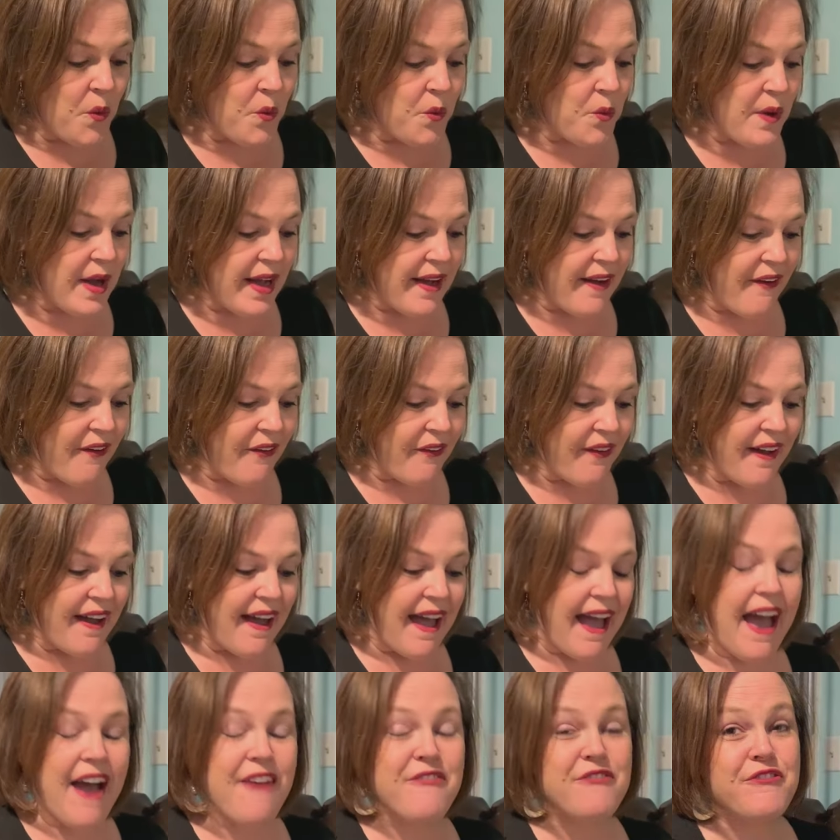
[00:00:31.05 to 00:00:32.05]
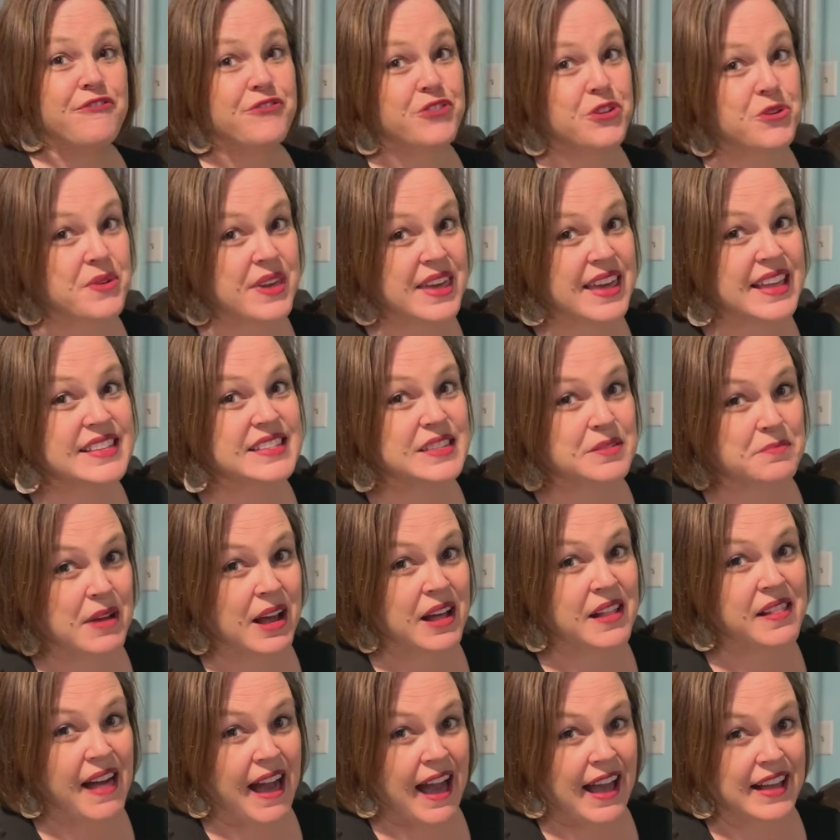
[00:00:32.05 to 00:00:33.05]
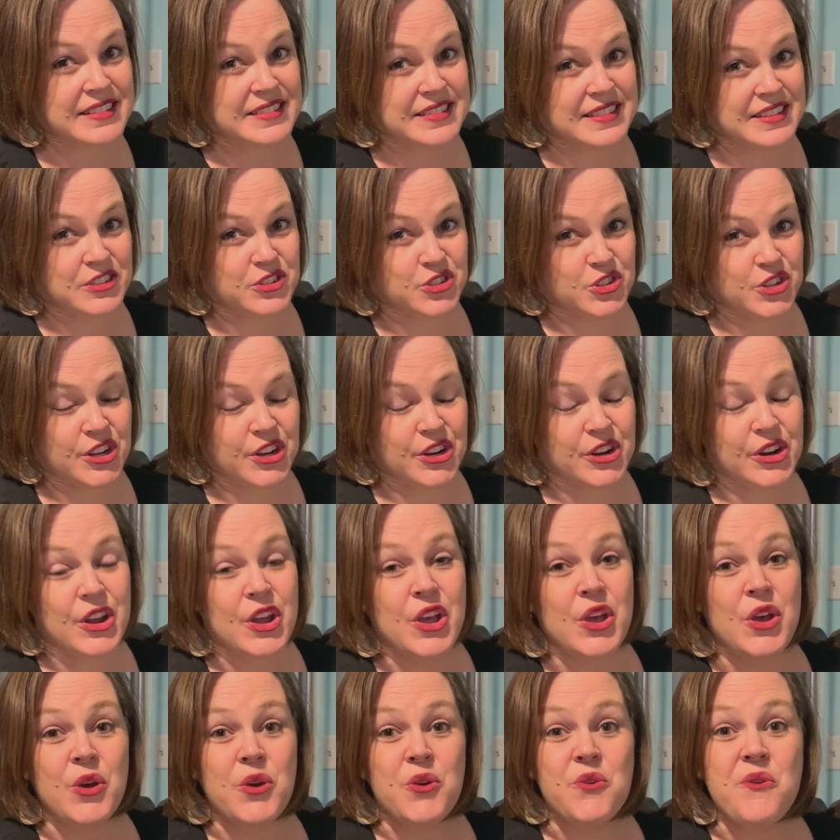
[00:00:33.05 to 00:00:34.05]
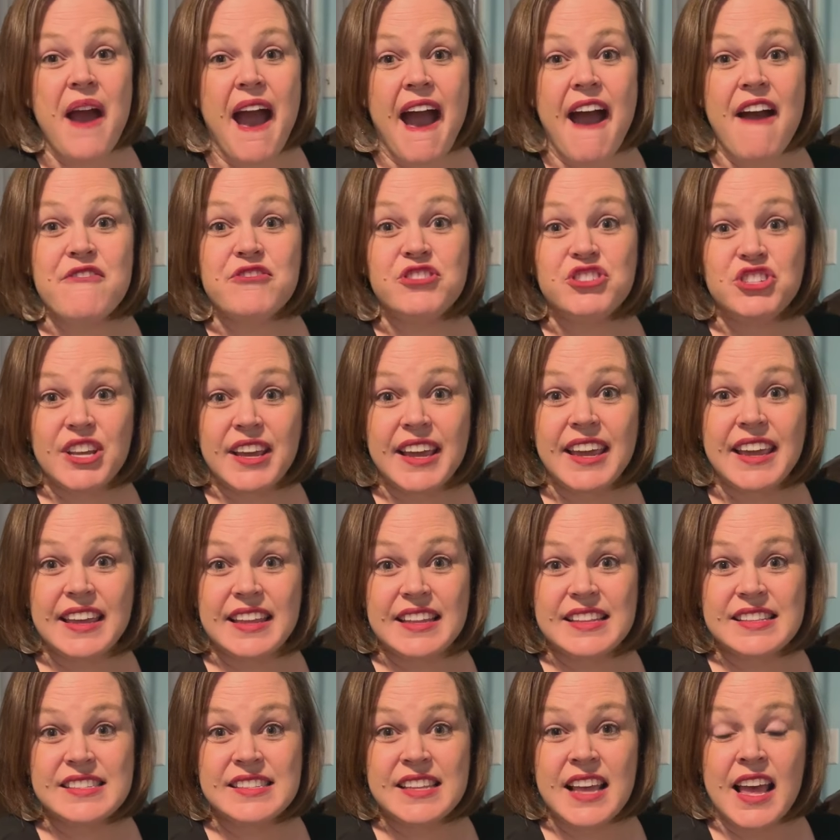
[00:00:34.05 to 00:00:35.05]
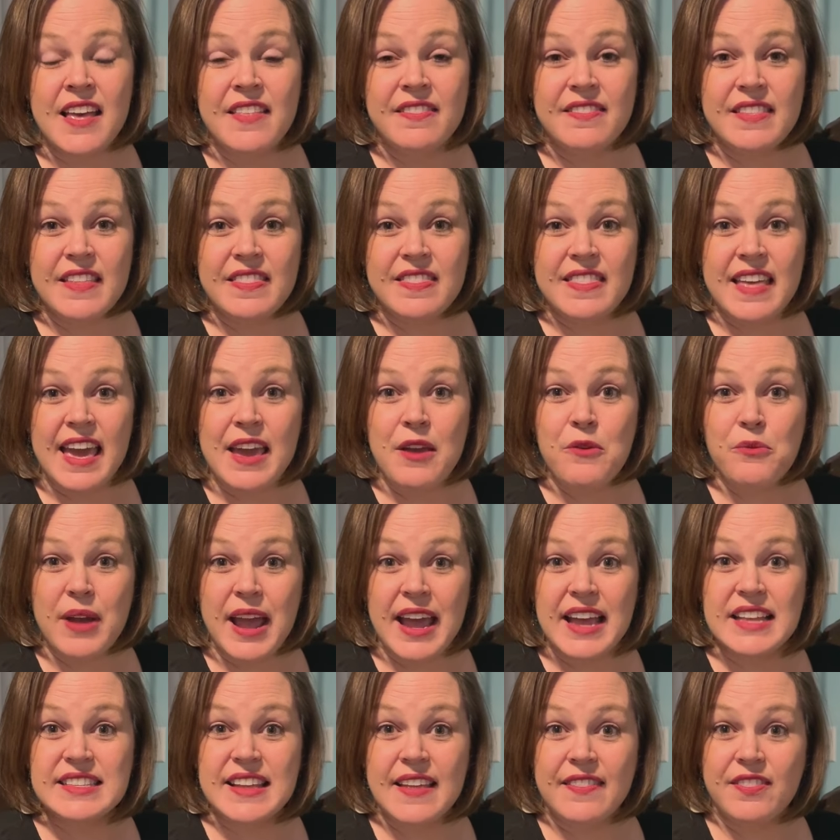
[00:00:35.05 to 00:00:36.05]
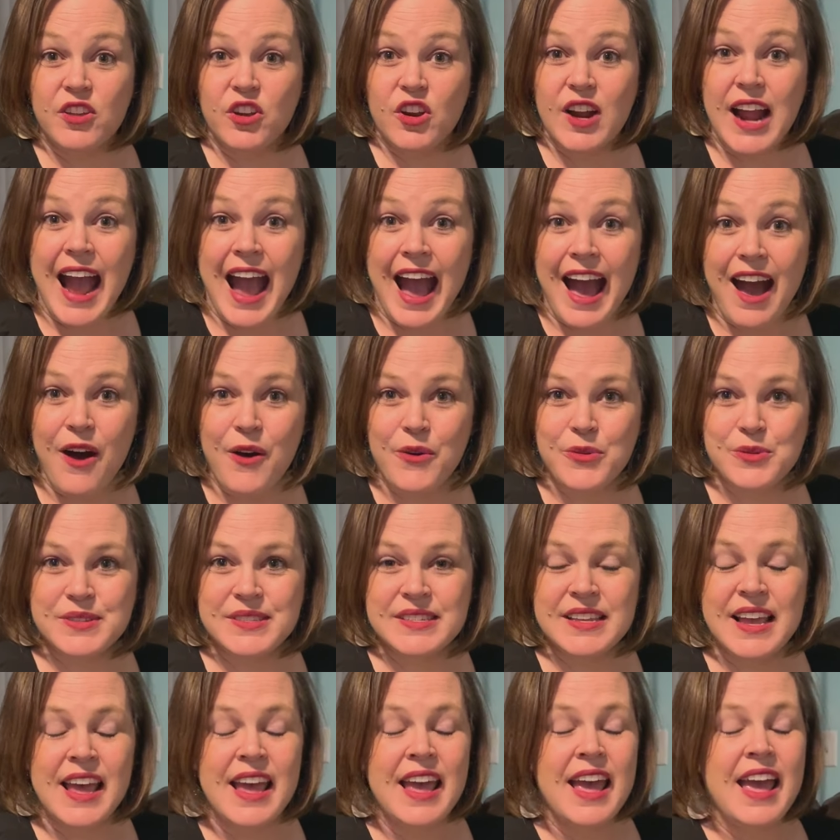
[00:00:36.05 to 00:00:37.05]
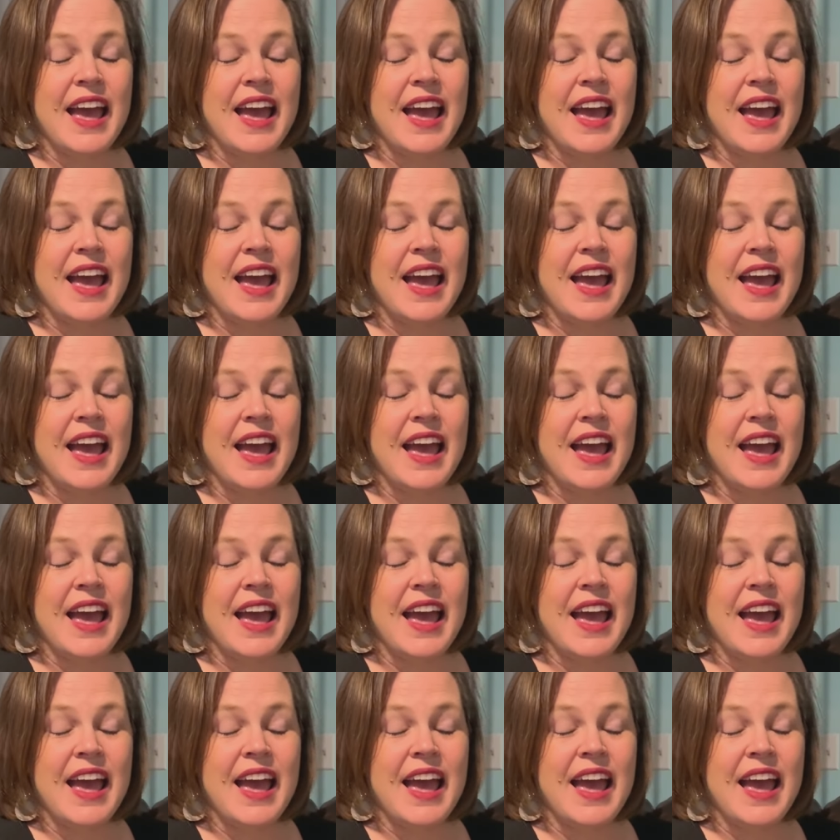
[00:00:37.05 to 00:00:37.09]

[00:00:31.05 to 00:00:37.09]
Well, I have a few kids in my class this year who have chickens that they raise at their house.